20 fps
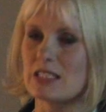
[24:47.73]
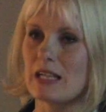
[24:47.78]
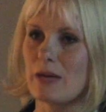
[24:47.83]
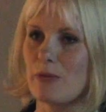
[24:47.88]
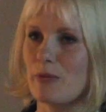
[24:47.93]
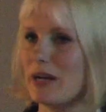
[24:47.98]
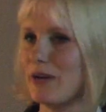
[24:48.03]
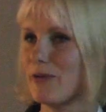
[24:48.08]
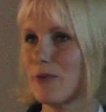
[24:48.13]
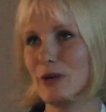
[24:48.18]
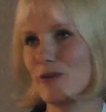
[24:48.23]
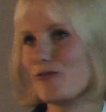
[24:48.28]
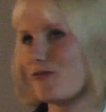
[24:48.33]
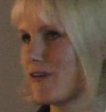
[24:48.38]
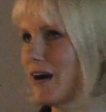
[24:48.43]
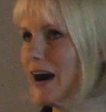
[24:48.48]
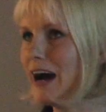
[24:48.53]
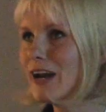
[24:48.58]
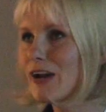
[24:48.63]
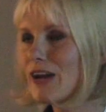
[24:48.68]
that when you
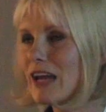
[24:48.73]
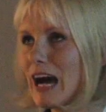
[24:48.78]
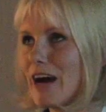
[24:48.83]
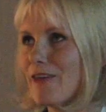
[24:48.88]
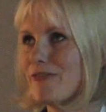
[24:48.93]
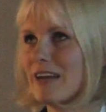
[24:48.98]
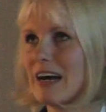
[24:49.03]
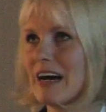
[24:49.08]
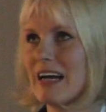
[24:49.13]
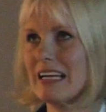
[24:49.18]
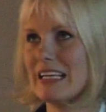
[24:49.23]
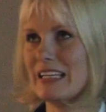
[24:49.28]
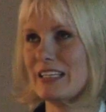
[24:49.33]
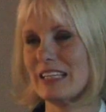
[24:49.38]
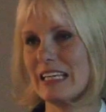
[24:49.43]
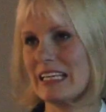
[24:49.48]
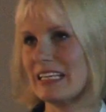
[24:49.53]
finally have done it,